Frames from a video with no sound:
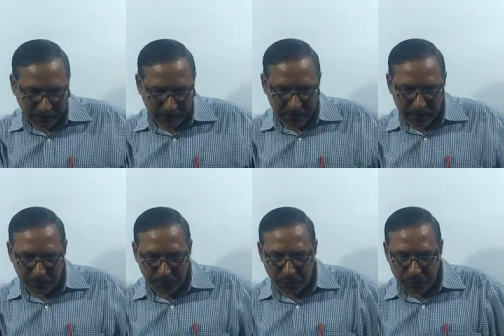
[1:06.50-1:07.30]
at the
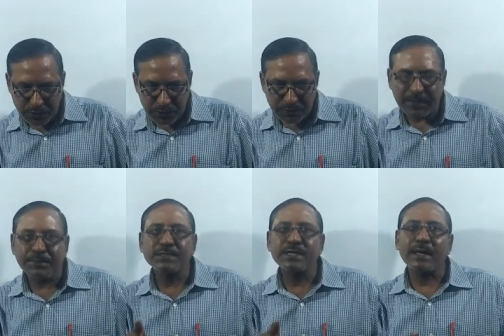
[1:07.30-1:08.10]
airport, that
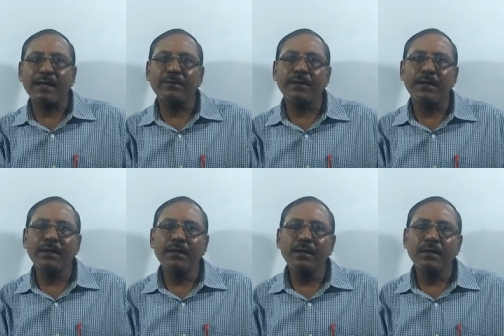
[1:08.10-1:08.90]
means
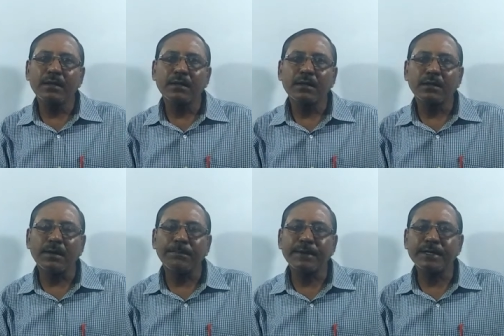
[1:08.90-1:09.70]
arrival
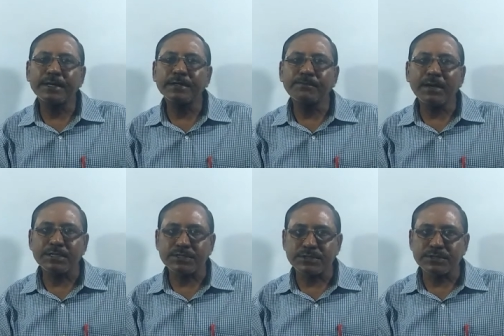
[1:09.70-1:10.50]
completed in the
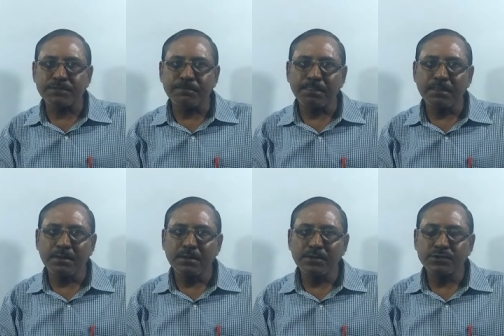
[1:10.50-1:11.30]
past.
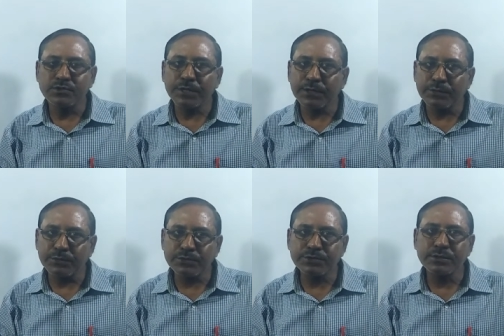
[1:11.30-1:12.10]
So
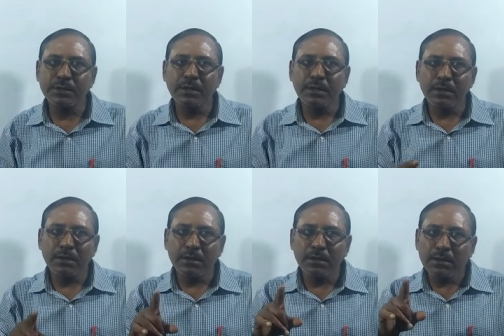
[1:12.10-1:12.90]
you use
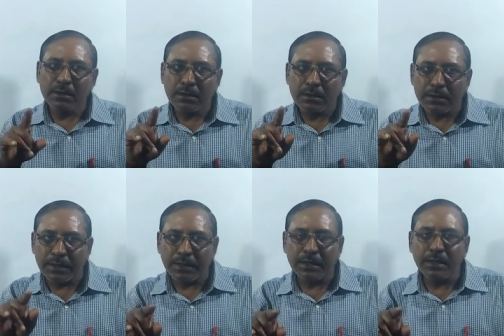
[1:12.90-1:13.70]

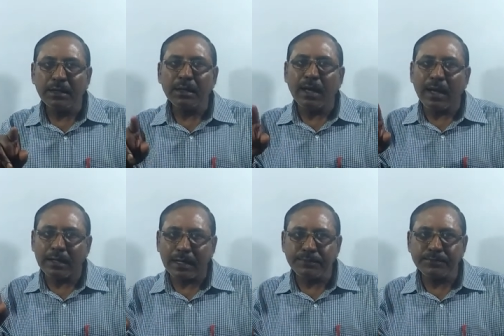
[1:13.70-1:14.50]
he
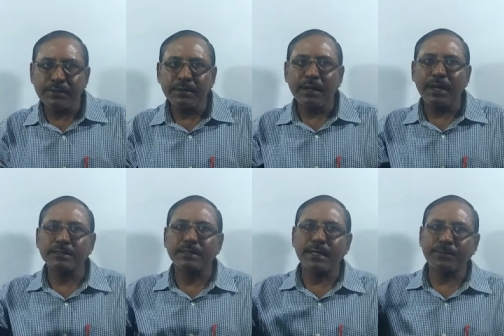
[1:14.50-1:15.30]
arrived
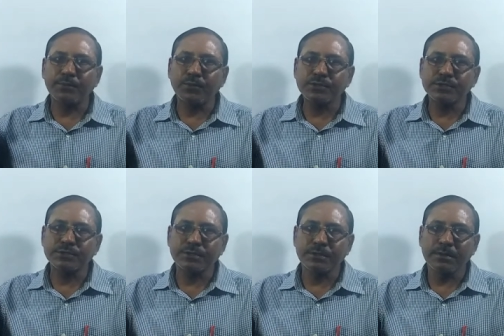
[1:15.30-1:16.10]
at the airport.